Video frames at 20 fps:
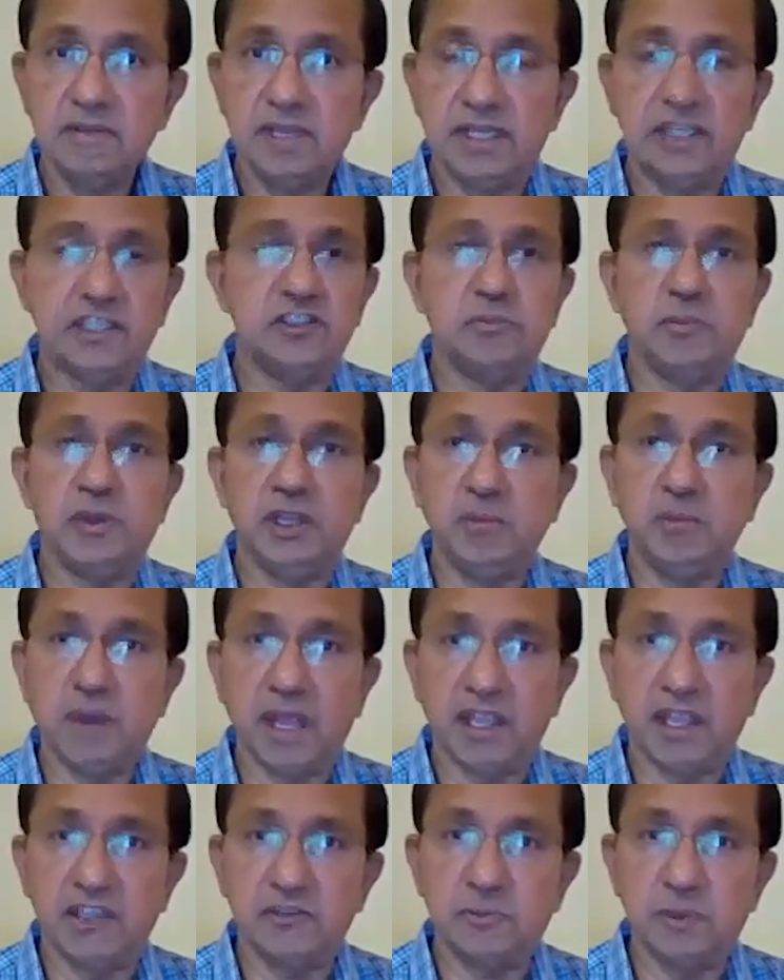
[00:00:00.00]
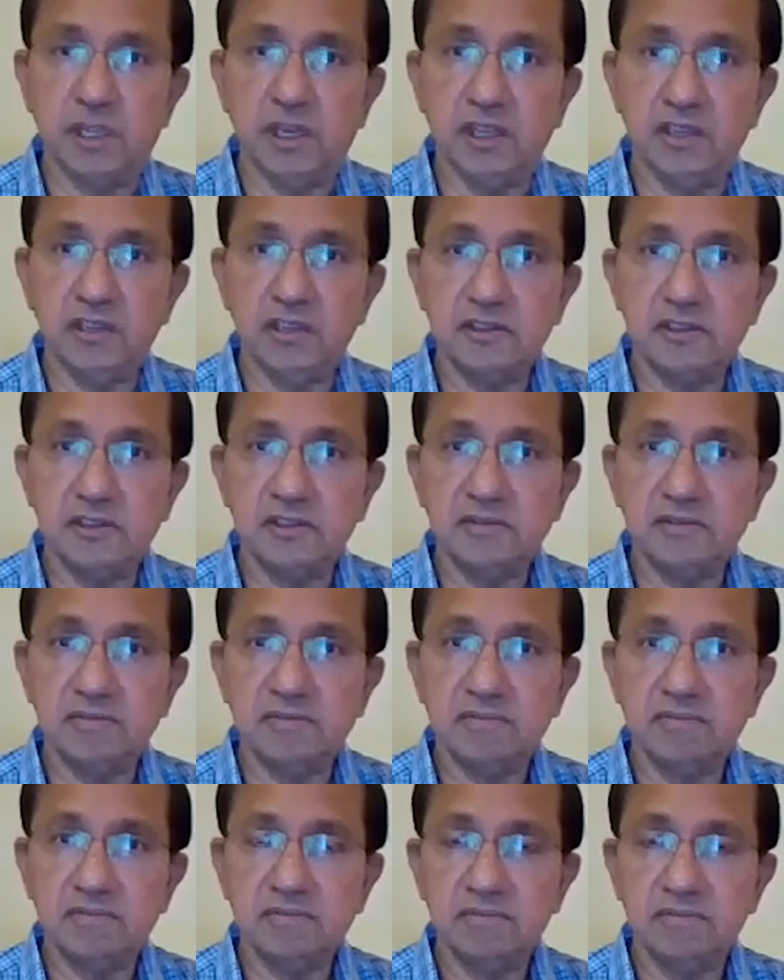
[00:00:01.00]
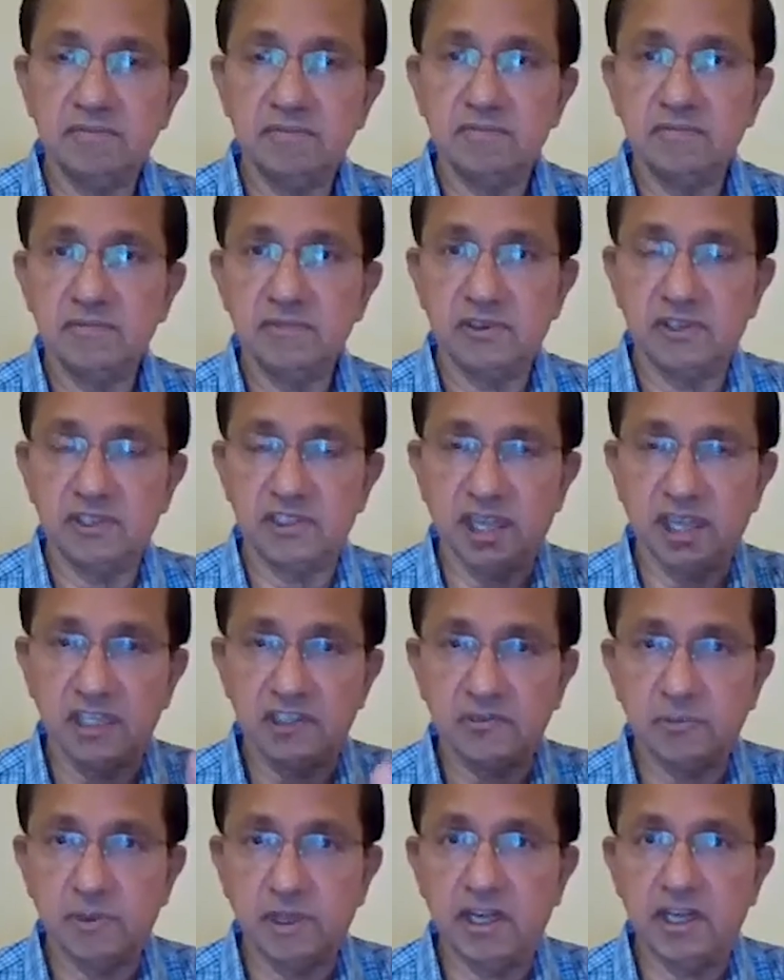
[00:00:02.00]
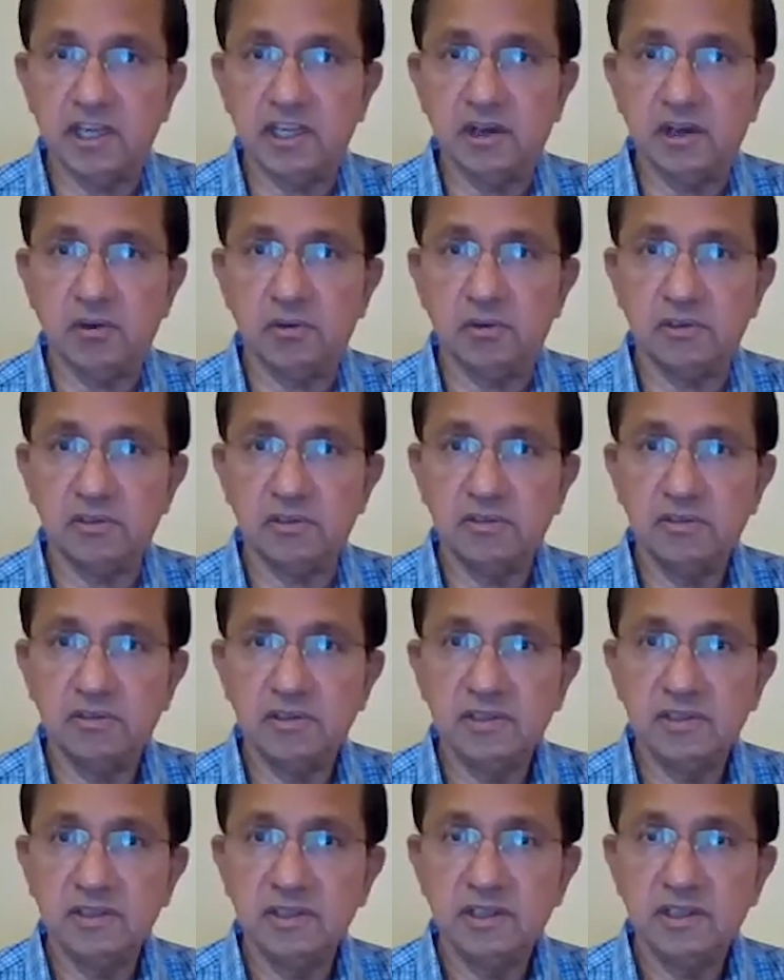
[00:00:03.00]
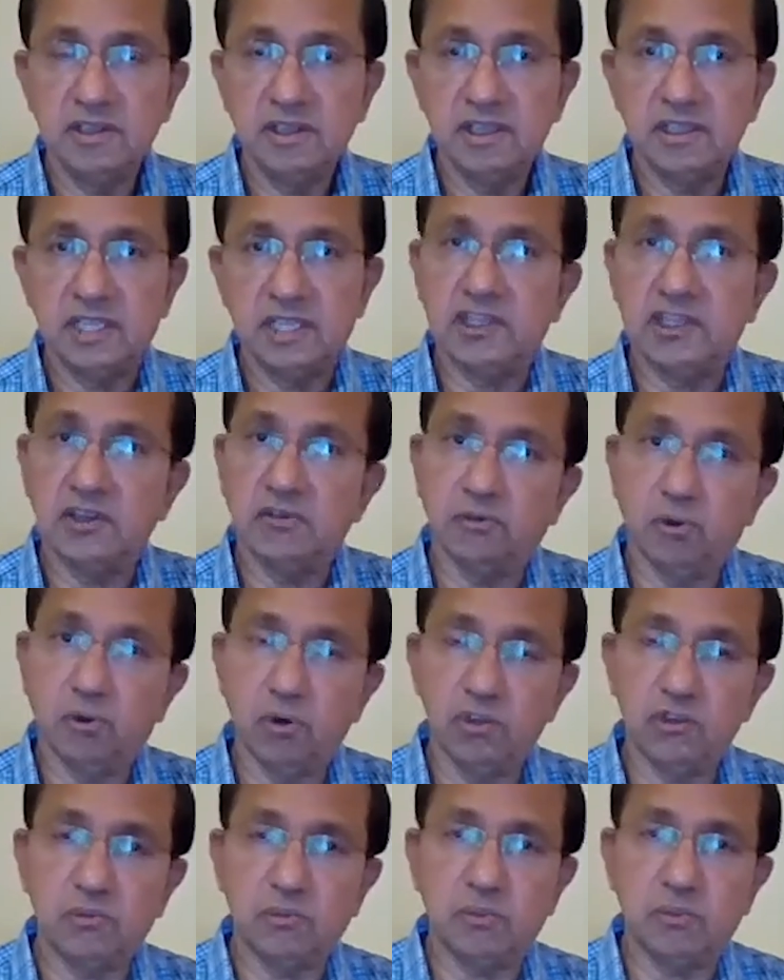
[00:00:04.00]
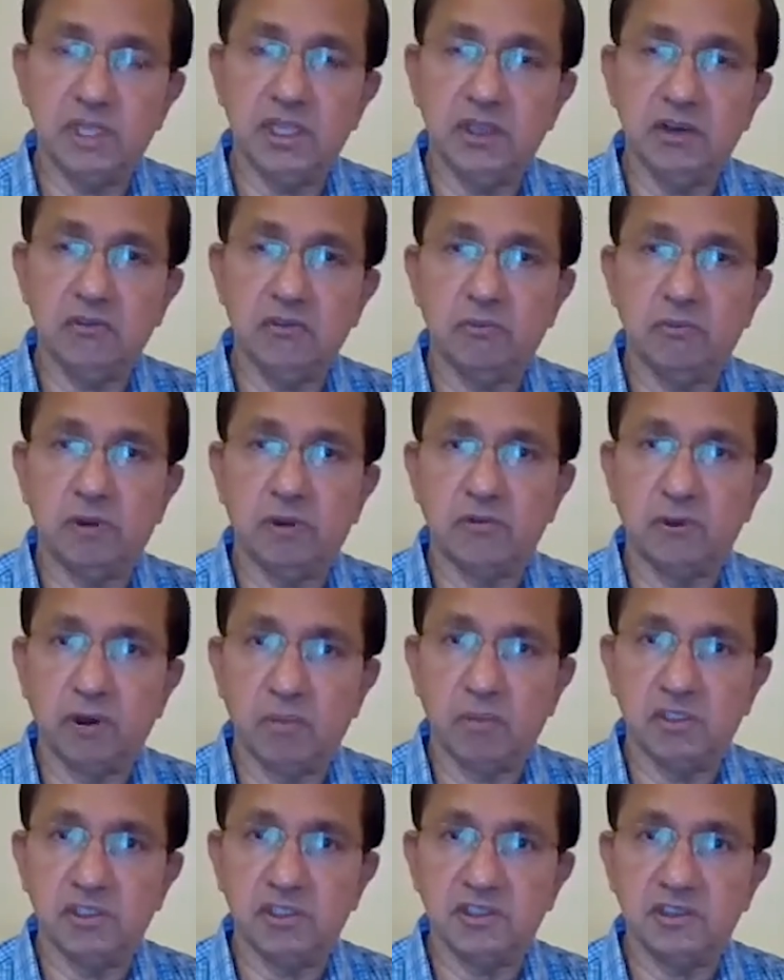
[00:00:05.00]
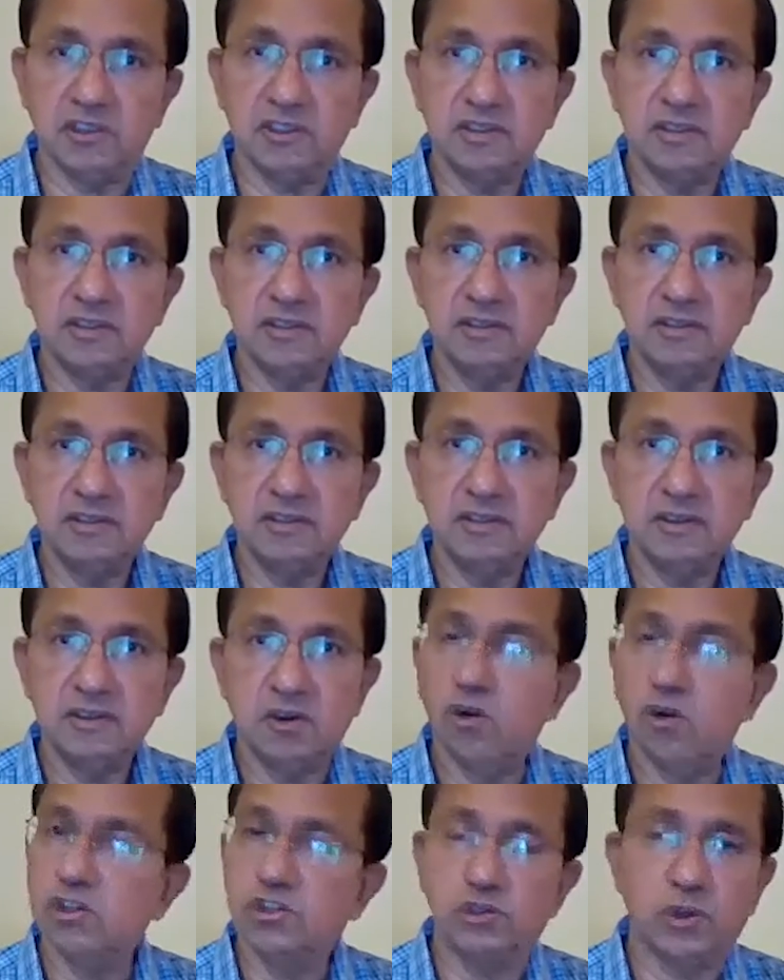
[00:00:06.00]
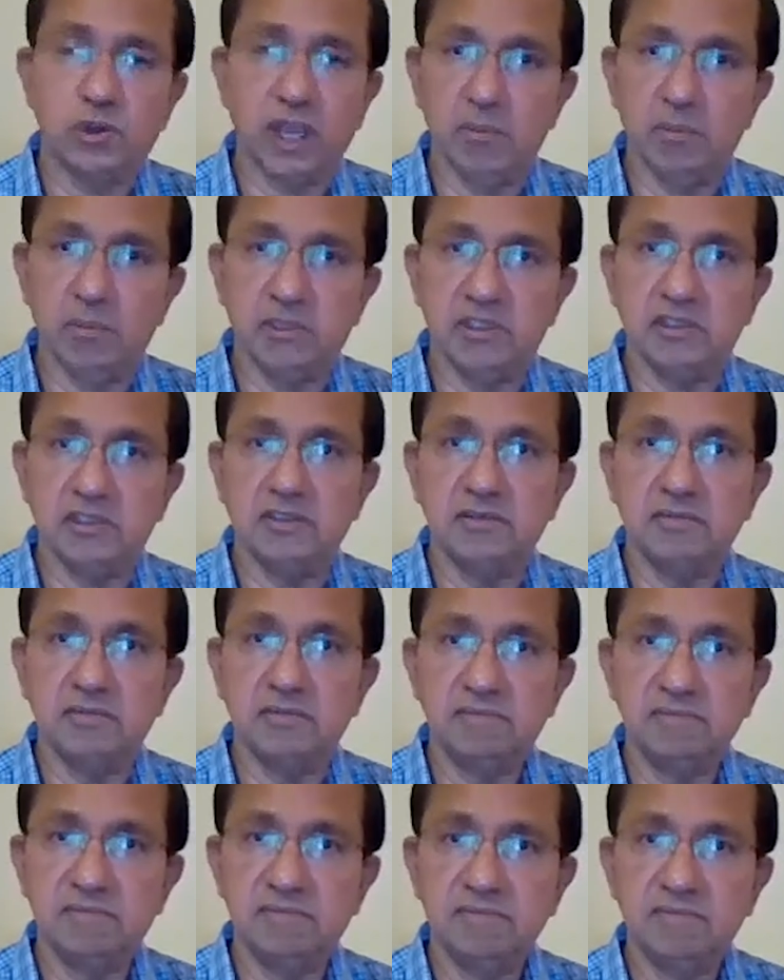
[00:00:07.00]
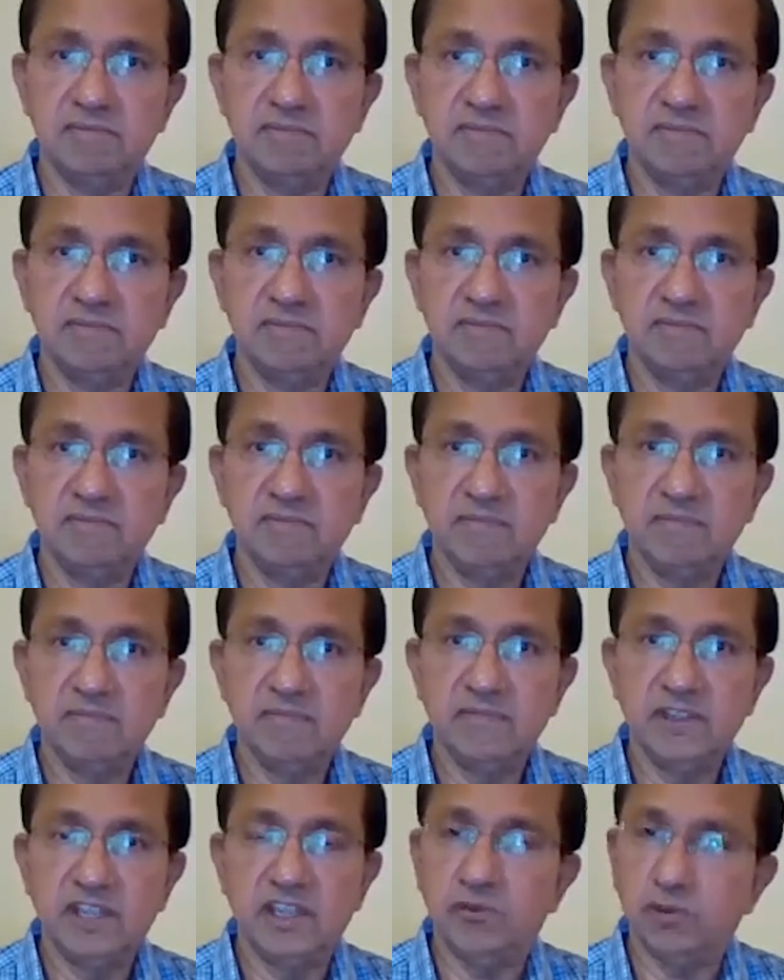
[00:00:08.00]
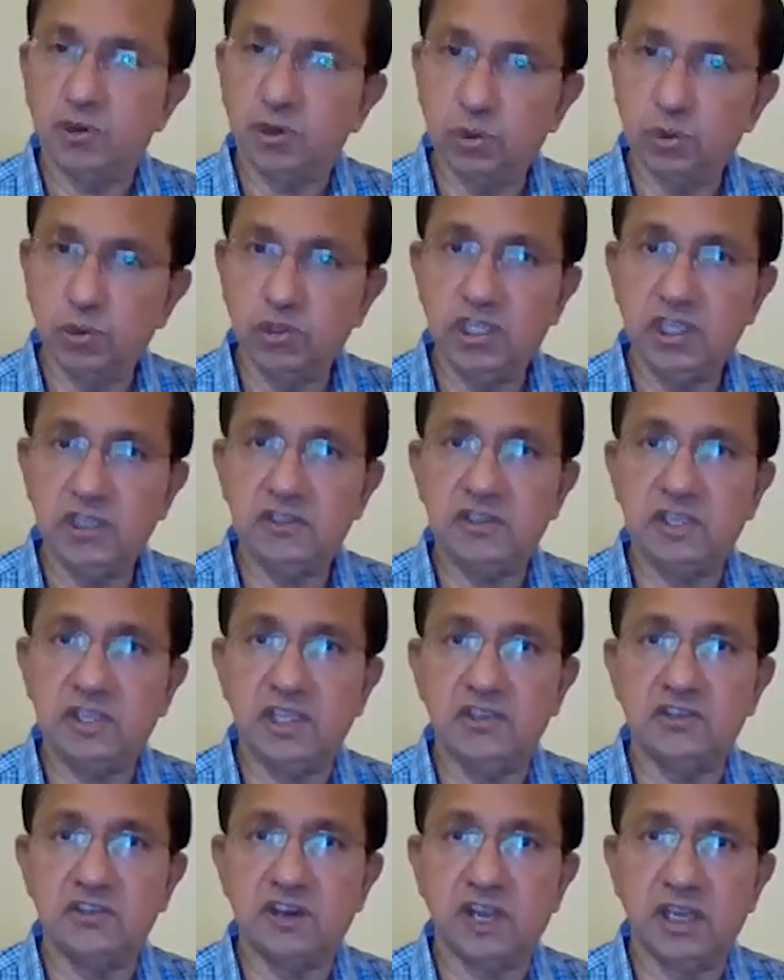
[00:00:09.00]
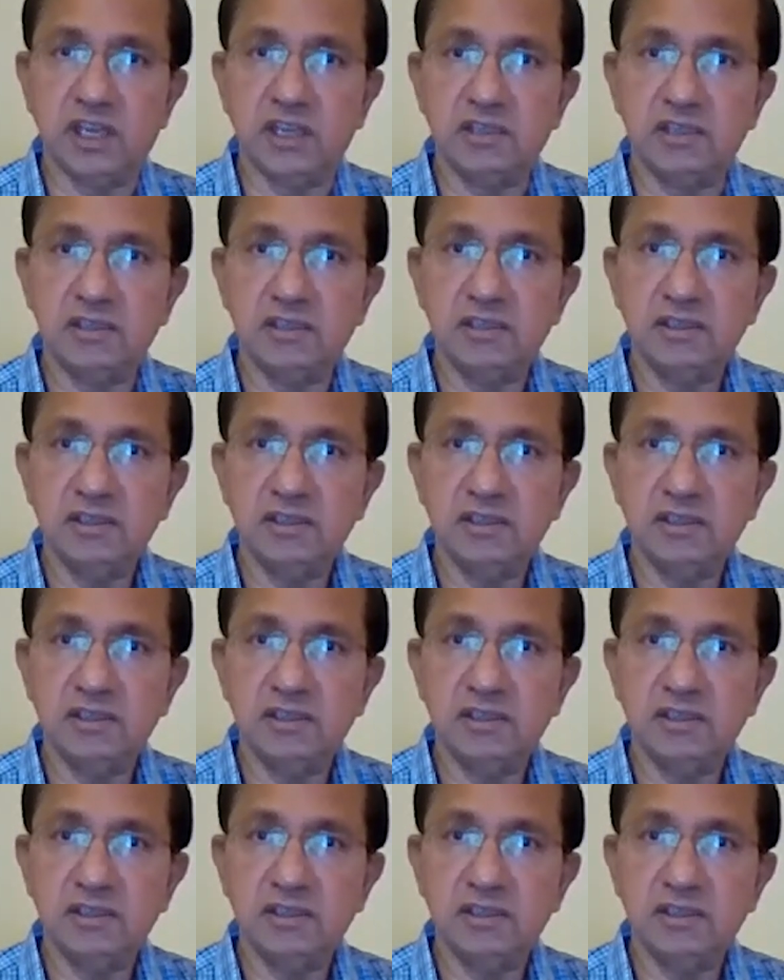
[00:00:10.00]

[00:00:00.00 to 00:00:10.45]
it has been my experience, results bear it out, that the fourth P of performance also happens. If you do these things right,